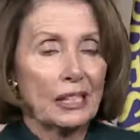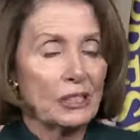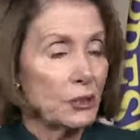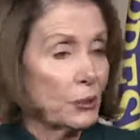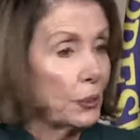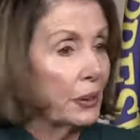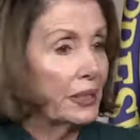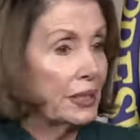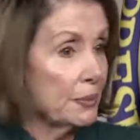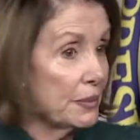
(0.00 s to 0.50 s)

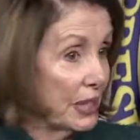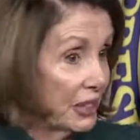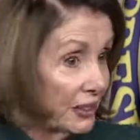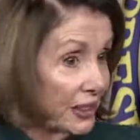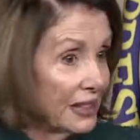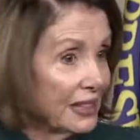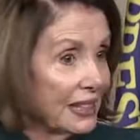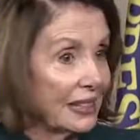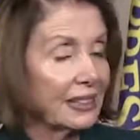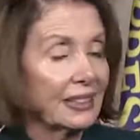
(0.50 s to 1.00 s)
20
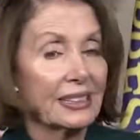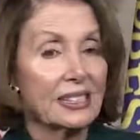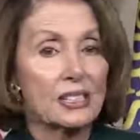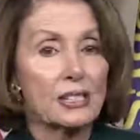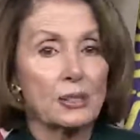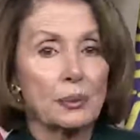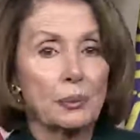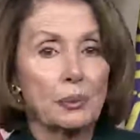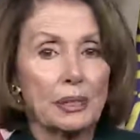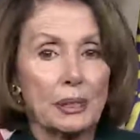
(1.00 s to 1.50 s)
million at
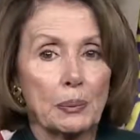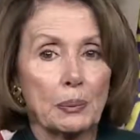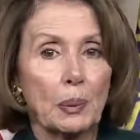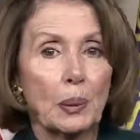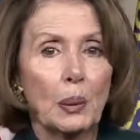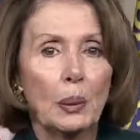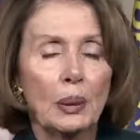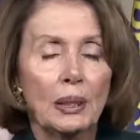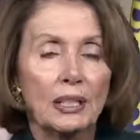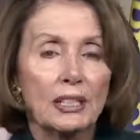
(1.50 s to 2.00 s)
least people,